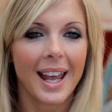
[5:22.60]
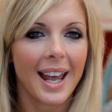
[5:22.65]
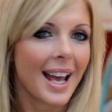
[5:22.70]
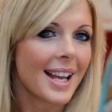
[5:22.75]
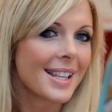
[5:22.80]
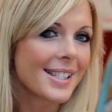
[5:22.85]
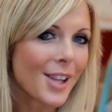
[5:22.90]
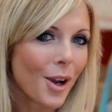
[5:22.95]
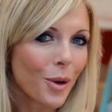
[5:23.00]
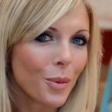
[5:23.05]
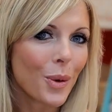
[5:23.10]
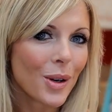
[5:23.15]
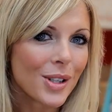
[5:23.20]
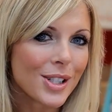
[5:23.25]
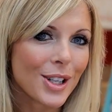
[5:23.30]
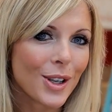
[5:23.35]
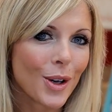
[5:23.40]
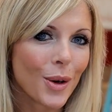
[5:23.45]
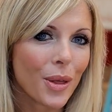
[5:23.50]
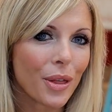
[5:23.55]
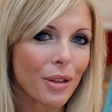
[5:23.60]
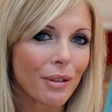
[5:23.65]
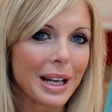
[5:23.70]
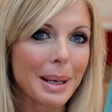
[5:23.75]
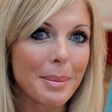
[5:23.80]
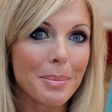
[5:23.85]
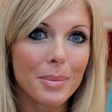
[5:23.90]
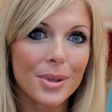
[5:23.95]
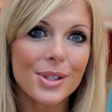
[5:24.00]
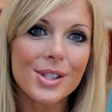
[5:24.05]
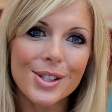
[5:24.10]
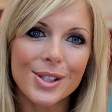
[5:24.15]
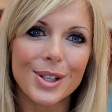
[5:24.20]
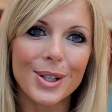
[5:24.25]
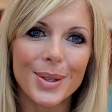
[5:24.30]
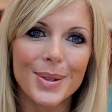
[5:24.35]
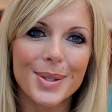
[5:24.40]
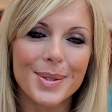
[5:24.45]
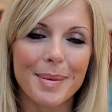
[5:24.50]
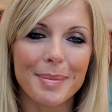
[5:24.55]
And so what are your 3
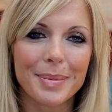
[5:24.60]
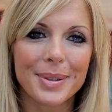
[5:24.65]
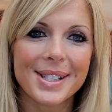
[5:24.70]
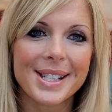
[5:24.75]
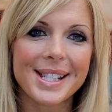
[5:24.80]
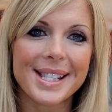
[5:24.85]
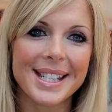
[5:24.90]
must-dos when putting